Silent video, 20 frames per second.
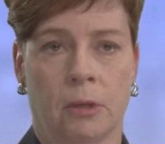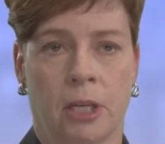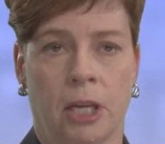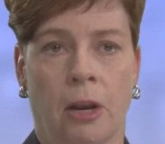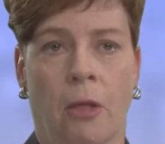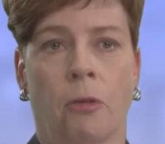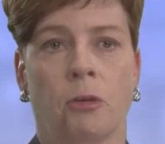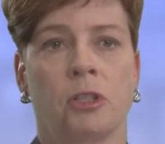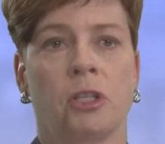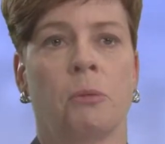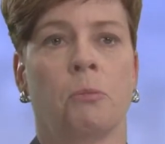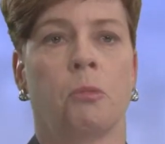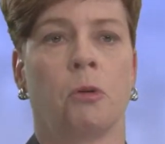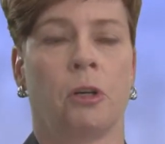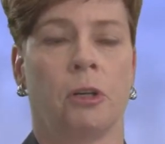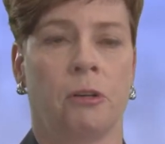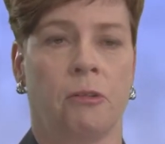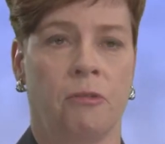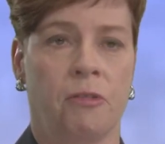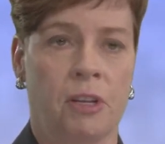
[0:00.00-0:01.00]
get others'
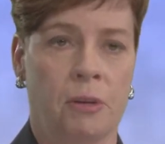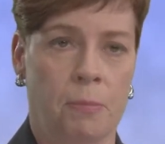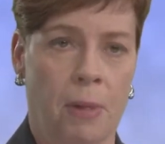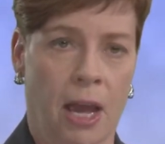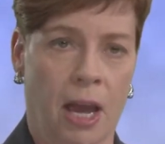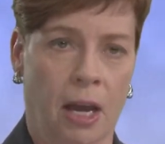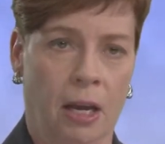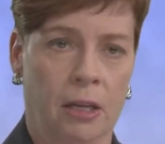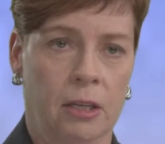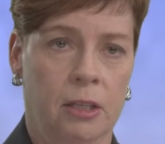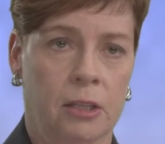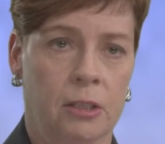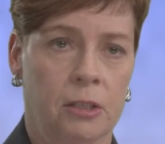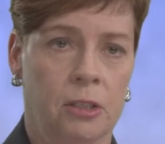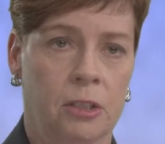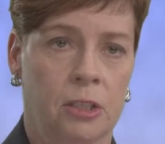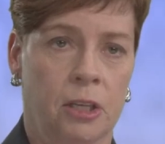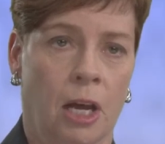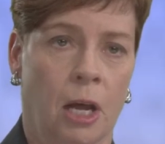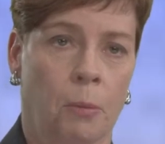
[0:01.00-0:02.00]
input and feedback
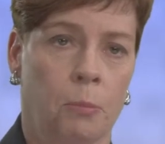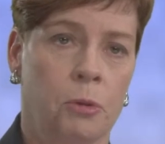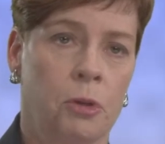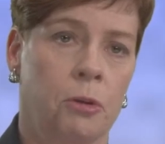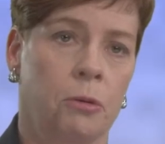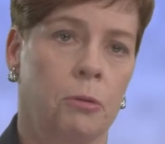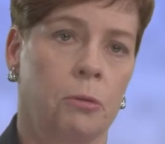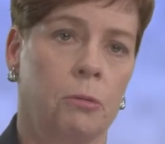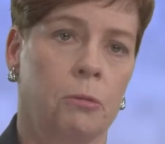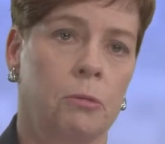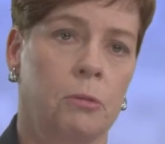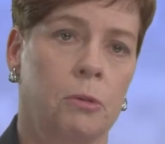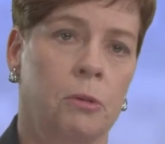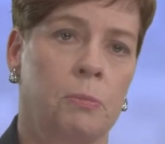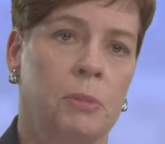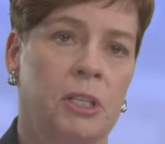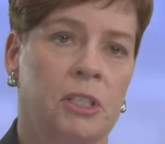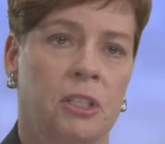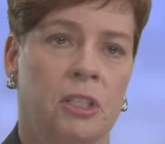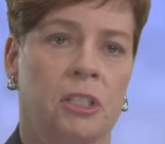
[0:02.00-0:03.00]
to help you
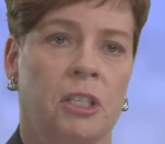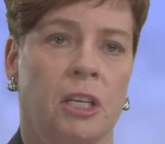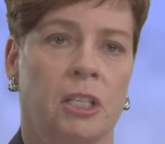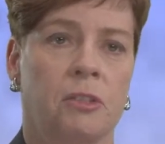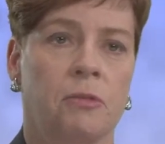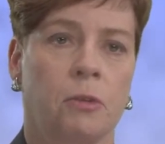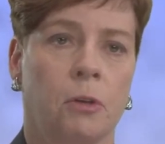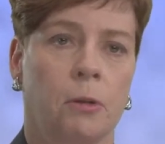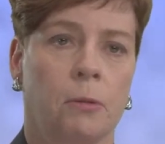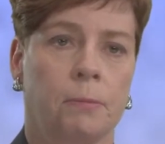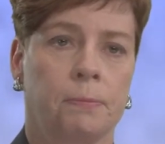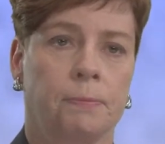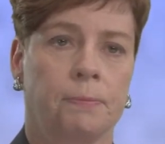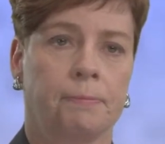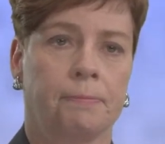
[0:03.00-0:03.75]
be successful.